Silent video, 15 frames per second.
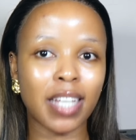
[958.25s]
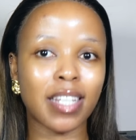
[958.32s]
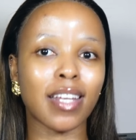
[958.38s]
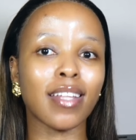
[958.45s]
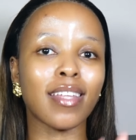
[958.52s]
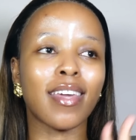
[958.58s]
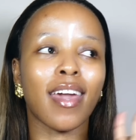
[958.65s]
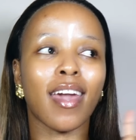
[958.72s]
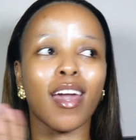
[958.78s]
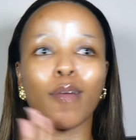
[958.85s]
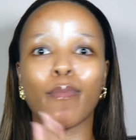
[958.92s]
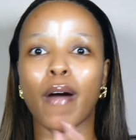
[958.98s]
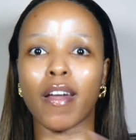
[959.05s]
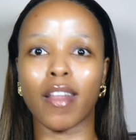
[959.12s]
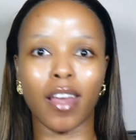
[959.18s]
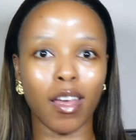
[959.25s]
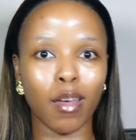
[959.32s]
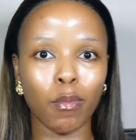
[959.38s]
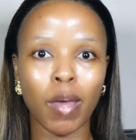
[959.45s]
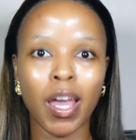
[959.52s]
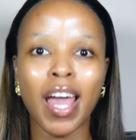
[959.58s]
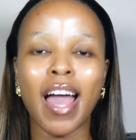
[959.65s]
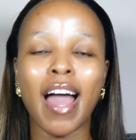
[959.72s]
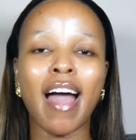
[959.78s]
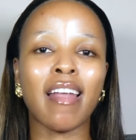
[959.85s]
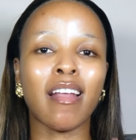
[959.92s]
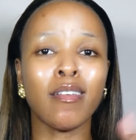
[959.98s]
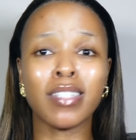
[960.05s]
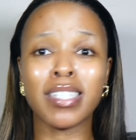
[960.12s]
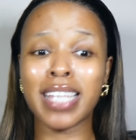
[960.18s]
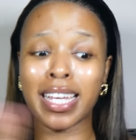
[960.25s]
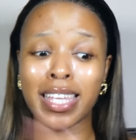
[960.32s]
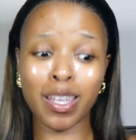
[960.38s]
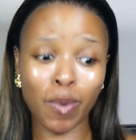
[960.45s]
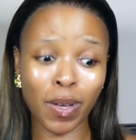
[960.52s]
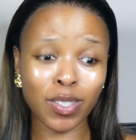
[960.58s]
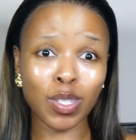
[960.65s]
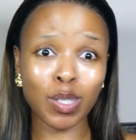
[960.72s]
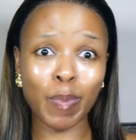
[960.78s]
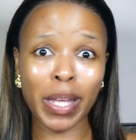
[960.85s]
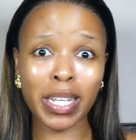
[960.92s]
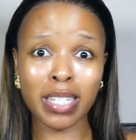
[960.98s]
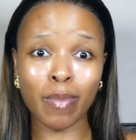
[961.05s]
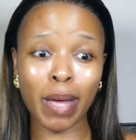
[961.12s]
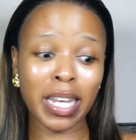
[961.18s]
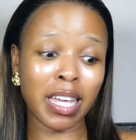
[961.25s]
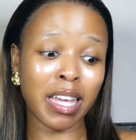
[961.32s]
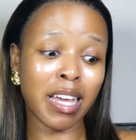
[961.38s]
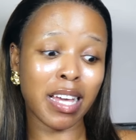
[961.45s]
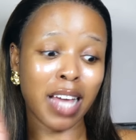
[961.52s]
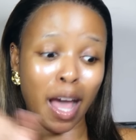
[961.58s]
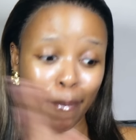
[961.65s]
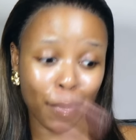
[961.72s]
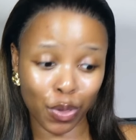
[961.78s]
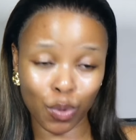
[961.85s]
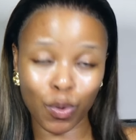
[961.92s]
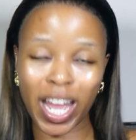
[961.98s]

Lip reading: Didn't care about him. And I was just like, he wants to spend his money, come through.